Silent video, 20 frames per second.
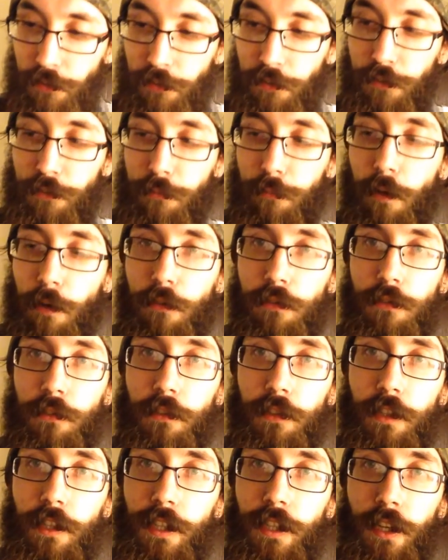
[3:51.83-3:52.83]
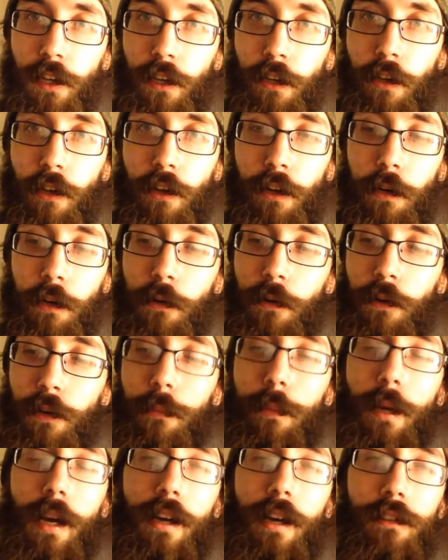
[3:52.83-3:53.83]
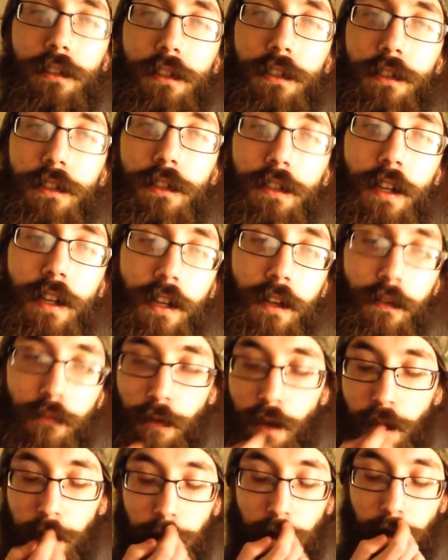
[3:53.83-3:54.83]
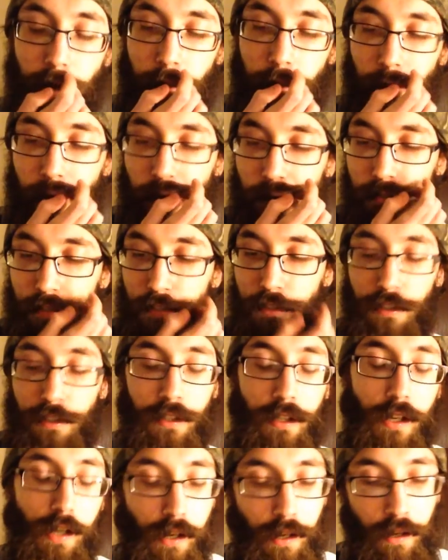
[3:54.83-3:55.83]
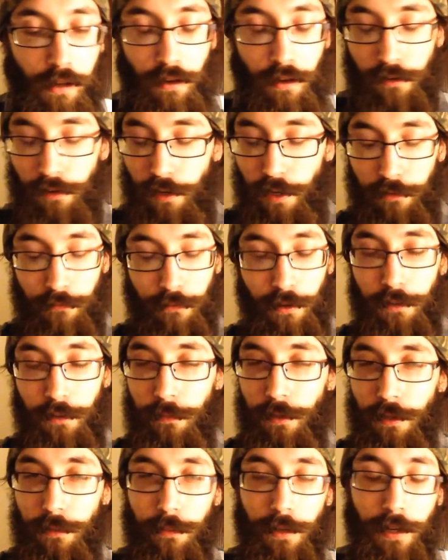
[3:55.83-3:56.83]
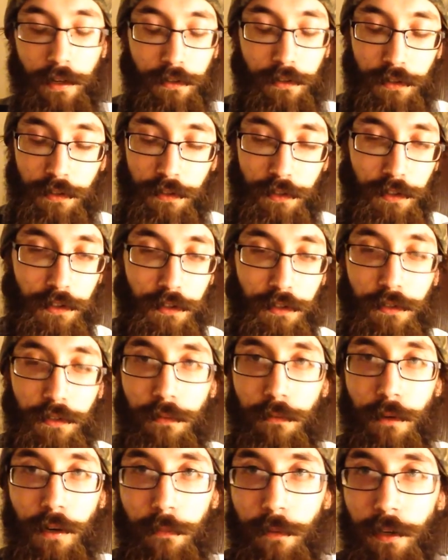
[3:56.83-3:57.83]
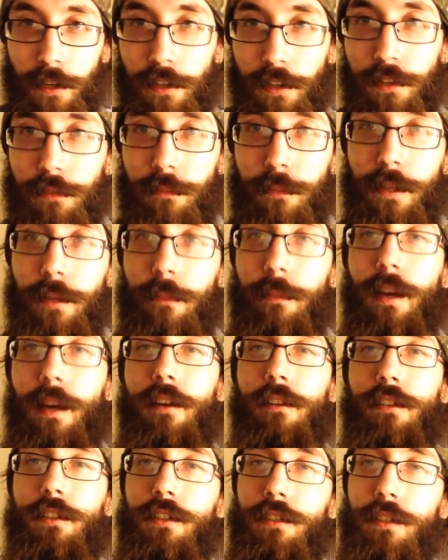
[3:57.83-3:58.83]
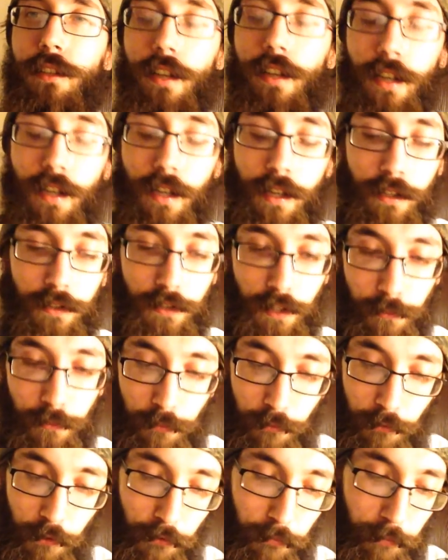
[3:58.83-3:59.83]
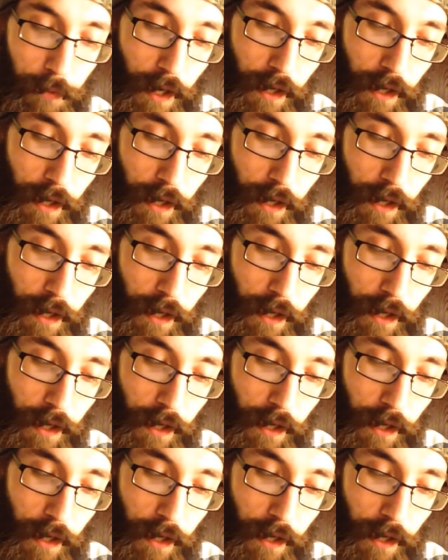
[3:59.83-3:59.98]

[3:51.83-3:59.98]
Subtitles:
the disposal lid on Longhorn pouches and Redman pouches, or not Redman pouches, excuse me, Redman doesn't make pouches, Timberwolf